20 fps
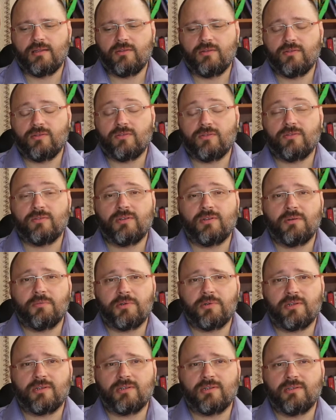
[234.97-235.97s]
due to the
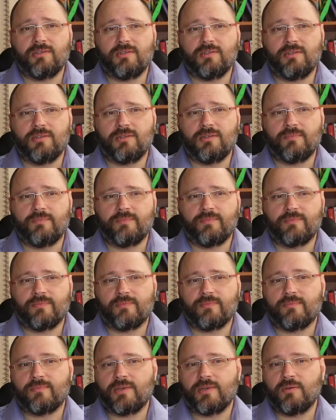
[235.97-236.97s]
American,
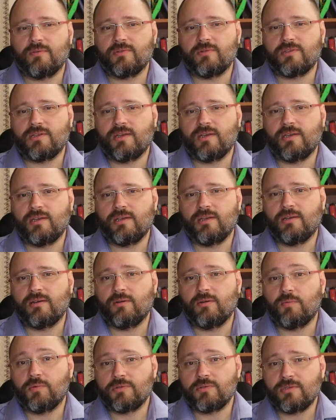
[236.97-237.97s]
I would say,
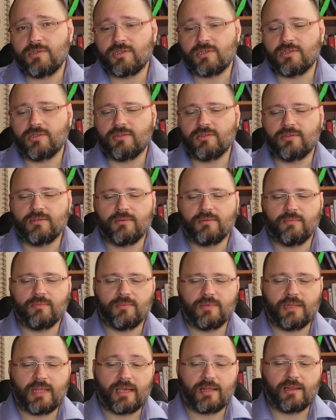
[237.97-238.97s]

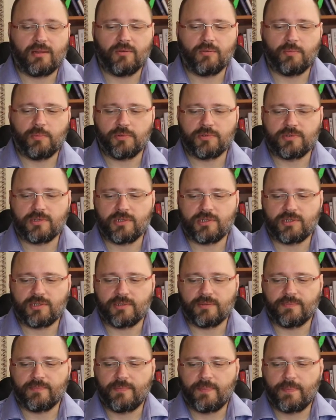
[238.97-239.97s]
likely
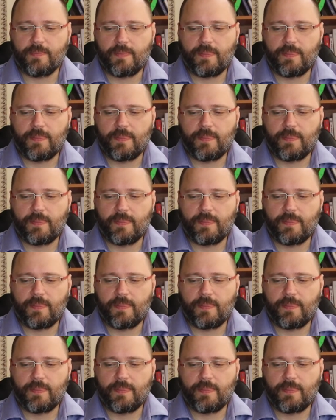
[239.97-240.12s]
opposition.